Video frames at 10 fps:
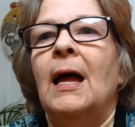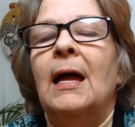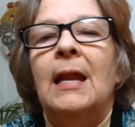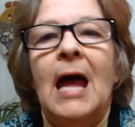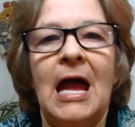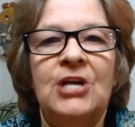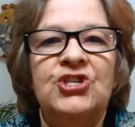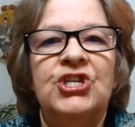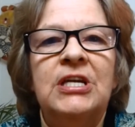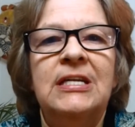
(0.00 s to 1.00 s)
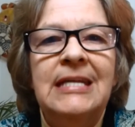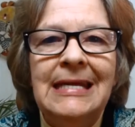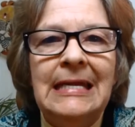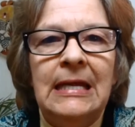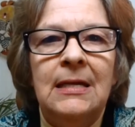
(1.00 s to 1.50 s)
And as she
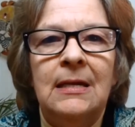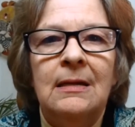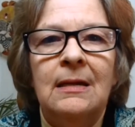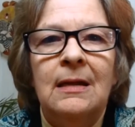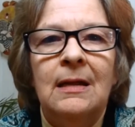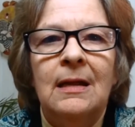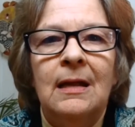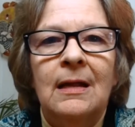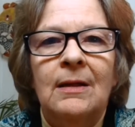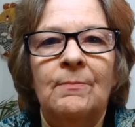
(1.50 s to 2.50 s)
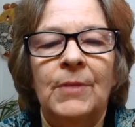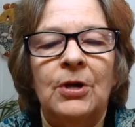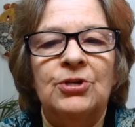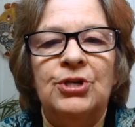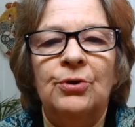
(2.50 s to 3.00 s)
did it,
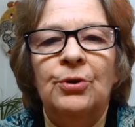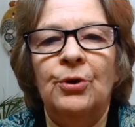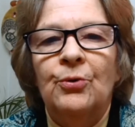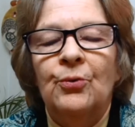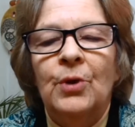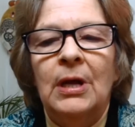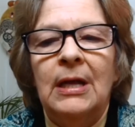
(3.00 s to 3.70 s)
because okay,